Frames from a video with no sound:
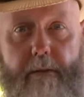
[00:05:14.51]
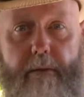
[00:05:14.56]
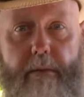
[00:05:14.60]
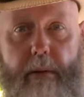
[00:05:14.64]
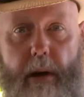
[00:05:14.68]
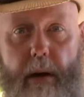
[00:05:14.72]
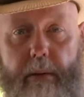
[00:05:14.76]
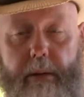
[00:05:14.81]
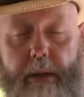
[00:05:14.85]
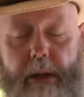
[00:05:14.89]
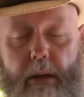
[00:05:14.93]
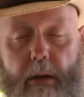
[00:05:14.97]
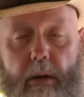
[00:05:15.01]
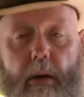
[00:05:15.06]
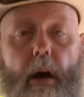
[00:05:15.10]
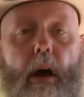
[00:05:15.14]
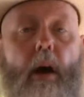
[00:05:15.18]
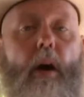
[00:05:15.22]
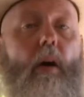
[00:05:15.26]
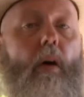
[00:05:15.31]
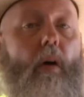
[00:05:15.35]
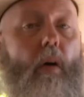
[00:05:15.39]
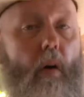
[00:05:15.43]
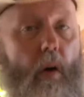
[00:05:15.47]
a barbecue.
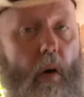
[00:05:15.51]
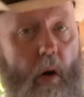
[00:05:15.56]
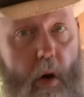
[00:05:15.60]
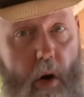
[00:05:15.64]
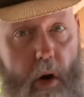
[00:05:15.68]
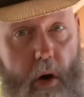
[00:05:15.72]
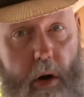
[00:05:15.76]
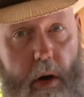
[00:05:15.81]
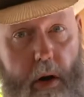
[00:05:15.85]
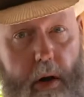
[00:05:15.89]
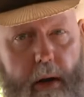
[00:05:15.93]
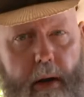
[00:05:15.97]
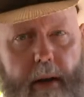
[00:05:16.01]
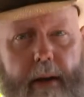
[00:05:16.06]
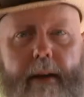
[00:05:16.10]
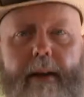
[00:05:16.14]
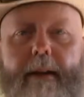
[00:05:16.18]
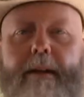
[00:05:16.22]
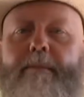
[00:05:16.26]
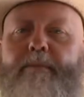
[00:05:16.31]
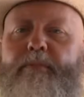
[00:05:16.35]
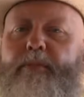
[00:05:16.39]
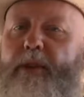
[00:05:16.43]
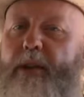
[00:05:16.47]
Or
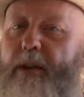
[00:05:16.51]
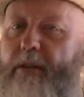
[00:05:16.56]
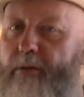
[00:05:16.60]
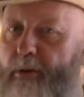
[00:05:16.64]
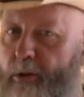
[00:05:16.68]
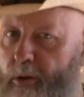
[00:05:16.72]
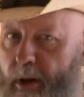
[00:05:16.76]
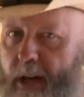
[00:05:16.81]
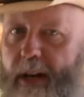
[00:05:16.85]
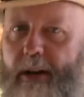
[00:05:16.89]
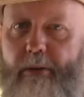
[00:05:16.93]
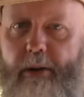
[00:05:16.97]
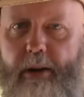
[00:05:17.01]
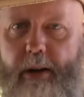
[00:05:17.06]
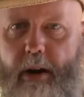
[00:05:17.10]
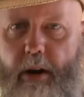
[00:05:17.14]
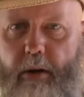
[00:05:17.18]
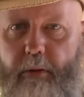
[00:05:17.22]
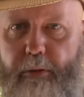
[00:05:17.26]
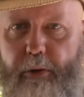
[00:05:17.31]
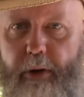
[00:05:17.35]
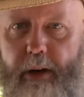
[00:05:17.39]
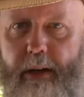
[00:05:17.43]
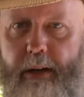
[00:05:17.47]
if you really want to go
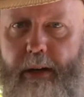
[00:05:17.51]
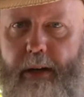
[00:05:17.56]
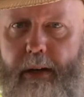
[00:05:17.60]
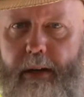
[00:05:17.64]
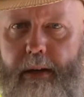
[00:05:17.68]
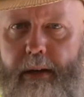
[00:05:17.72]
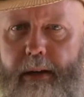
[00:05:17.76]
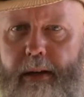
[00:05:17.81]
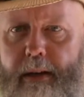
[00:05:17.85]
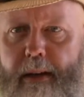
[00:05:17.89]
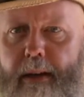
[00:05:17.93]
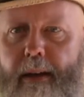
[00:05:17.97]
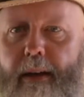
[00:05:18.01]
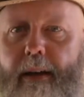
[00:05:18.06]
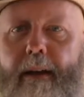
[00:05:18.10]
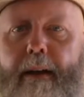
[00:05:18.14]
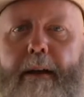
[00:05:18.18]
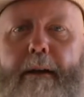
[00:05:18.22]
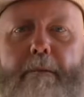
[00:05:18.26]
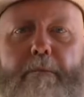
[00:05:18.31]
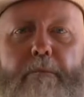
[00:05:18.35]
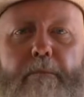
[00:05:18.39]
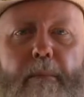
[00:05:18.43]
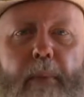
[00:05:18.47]
for it,
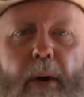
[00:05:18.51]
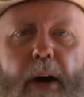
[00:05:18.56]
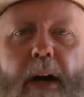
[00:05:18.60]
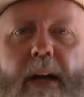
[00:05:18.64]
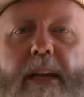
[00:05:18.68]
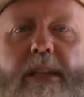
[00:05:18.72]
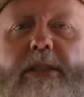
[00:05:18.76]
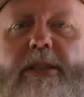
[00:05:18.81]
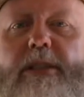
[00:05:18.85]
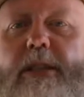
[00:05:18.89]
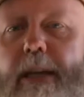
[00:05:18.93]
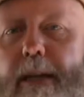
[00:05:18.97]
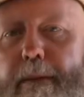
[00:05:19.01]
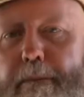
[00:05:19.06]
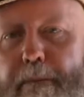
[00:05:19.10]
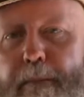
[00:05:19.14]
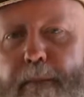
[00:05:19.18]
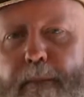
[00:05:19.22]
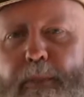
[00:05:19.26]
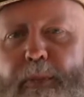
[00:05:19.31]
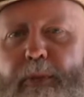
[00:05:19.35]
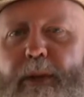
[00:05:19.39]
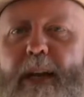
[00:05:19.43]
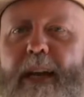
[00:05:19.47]
buy cheap
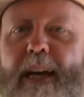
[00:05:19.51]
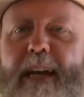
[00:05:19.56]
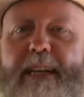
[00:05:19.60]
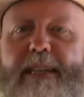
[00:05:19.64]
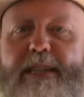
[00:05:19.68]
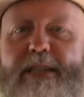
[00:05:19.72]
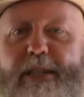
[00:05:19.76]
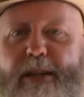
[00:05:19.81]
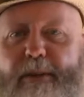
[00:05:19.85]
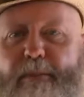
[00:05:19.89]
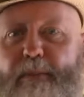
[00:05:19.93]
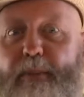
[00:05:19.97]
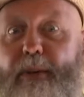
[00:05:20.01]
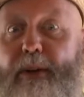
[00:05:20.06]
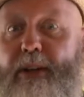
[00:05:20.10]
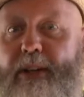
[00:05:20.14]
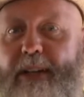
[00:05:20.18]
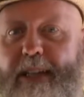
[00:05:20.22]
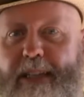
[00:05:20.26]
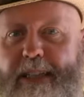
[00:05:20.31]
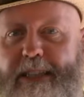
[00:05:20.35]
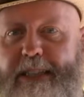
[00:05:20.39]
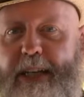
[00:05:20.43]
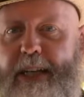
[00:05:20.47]
and simple
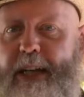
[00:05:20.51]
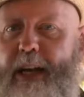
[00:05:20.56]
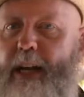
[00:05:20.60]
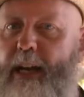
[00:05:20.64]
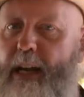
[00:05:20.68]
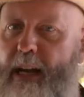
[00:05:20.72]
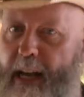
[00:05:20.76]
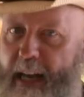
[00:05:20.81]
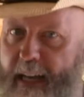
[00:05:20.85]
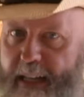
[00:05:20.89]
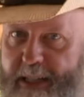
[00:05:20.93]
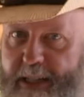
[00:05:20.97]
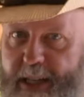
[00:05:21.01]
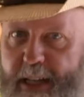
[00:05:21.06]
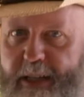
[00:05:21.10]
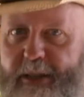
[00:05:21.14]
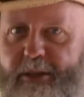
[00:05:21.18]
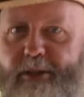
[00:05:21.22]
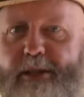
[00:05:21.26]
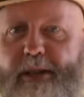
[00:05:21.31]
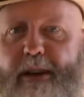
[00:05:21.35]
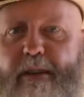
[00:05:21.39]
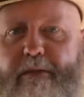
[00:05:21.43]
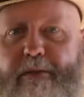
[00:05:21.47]
and easy and set
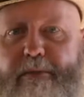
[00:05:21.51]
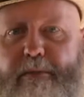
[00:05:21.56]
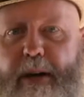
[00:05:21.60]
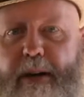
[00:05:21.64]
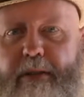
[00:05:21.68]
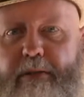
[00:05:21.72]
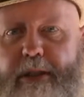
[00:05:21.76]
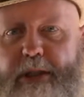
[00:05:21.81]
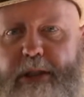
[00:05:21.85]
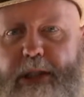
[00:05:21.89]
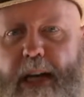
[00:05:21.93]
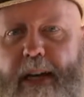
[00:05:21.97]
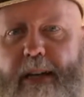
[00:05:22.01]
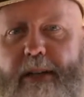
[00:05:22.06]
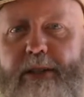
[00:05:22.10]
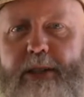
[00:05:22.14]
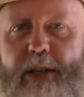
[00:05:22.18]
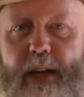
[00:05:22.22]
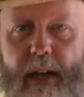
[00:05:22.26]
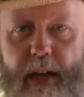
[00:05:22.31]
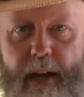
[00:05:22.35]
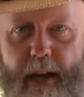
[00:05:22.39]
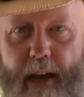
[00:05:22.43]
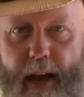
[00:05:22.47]
yourself a bit of a
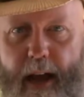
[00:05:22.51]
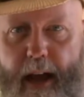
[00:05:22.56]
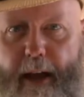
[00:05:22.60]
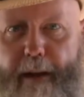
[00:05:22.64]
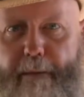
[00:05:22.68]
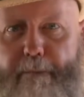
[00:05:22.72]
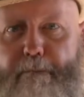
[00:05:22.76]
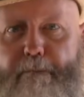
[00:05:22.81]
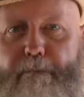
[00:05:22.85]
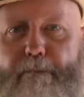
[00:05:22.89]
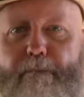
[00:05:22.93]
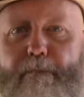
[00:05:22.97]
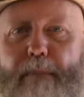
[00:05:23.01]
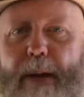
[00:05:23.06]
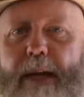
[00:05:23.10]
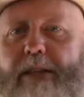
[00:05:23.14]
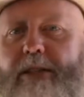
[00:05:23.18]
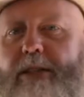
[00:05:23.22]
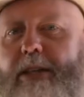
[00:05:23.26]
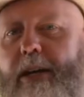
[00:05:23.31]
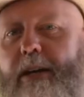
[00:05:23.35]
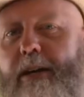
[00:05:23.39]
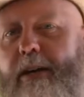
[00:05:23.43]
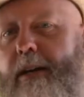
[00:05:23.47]
challenge. I
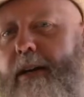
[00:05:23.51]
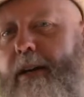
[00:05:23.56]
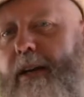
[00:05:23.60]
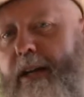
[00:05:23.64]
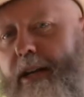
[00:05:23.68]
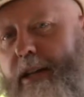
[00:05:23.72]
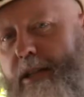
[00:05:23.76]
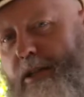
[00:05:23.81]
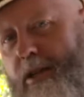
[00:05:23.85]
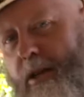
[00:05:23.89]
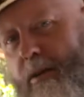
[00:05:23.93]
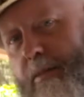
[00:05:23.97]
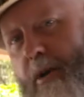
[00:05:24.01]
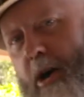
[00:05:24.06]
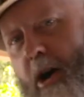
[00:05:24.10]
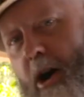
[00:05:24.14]
bet you it's going to be